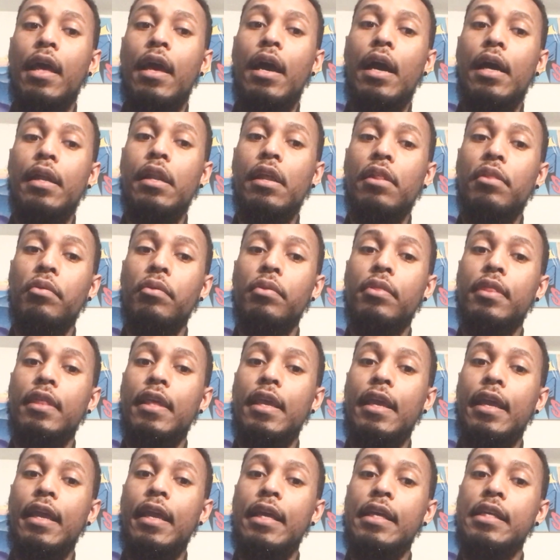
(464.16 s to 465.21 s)
Another
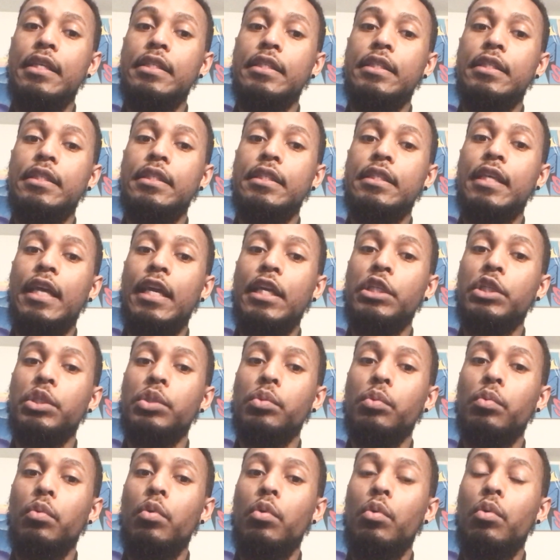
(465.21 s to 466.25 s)
thing is
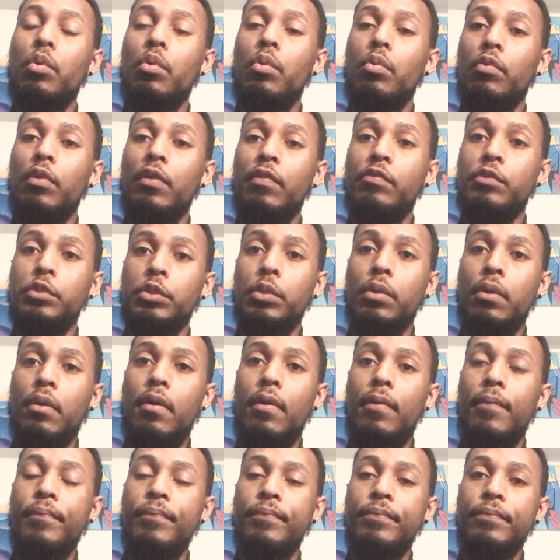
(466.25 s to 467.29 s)
sexual
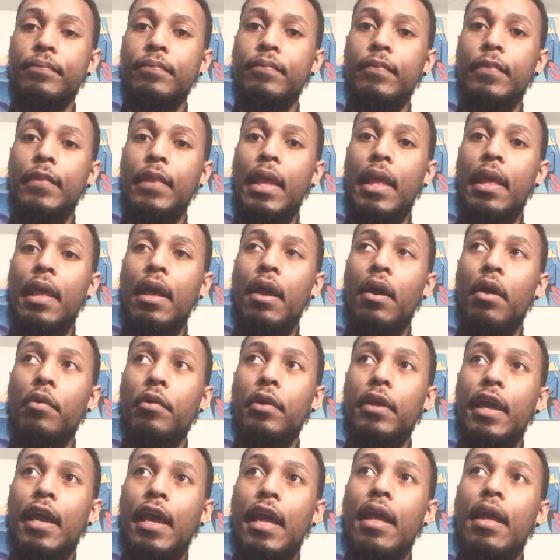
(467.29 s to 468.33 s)
withdrawal.
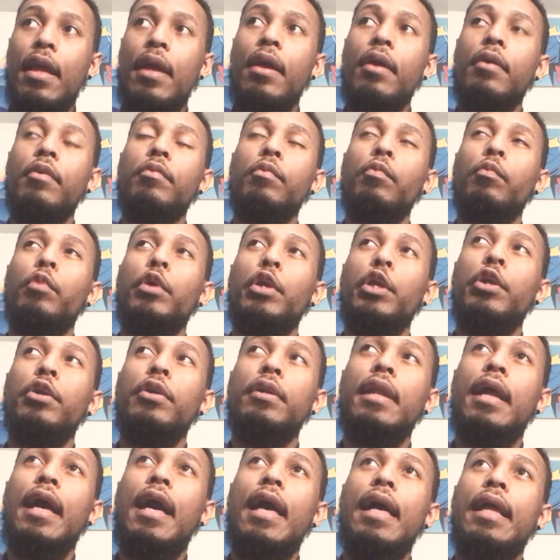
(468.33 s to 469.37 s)
Okay? When you're
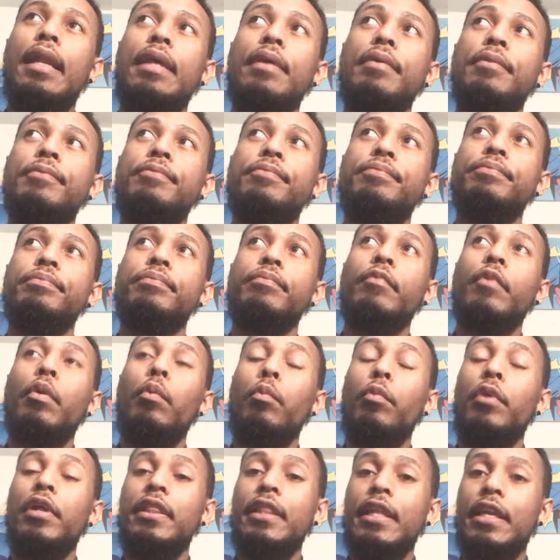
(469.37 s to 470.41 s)
not
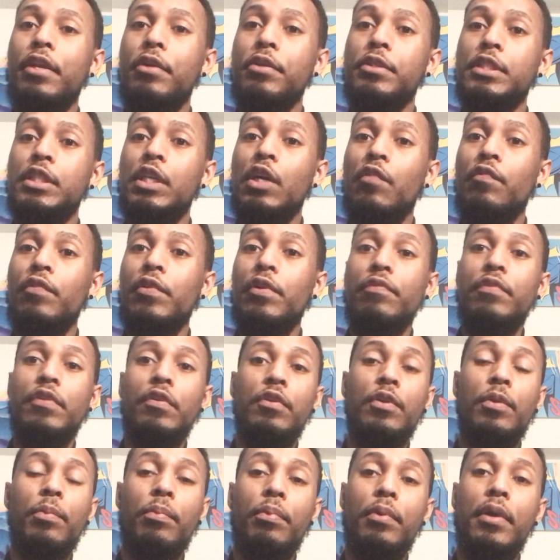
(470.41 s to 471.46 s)
within yourself, or if you're
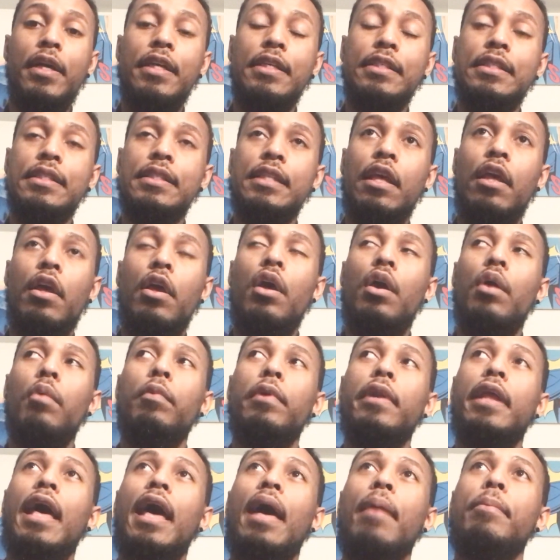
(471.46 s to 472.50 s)
depressed,
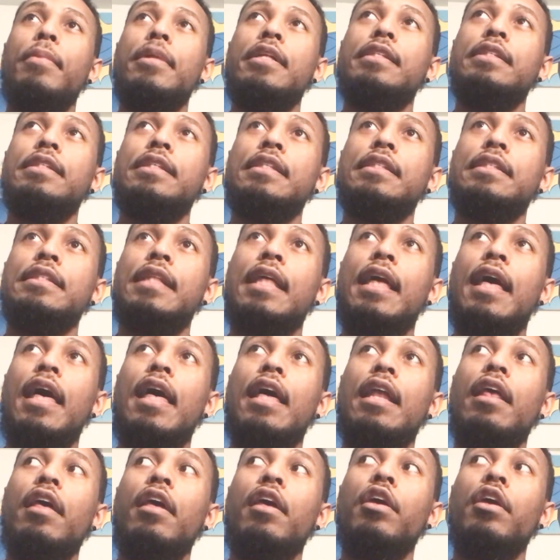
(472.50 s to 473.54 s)
what happens is that